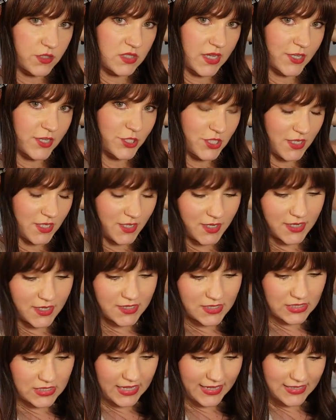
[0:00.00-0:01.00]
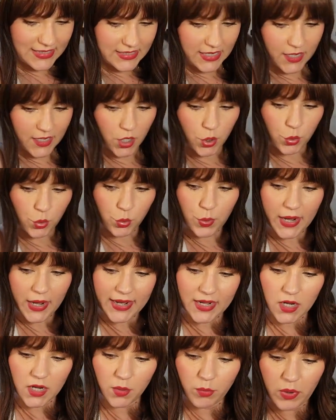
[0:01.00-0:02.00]
section is landing
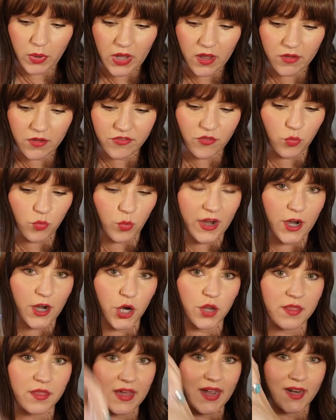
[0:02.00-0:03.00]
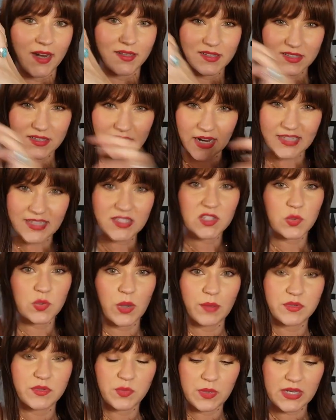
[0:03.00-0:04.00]
right above where that side
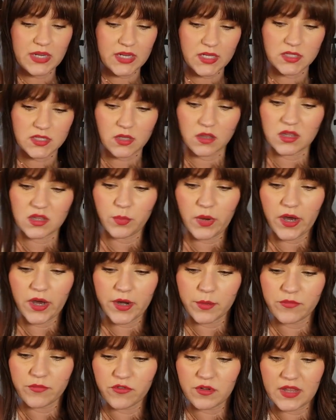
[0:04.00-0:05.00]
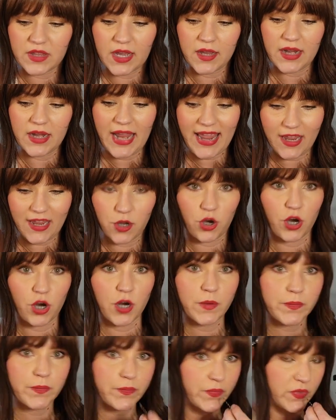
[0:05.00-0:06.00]
swept bit is on the bottom for that anchor.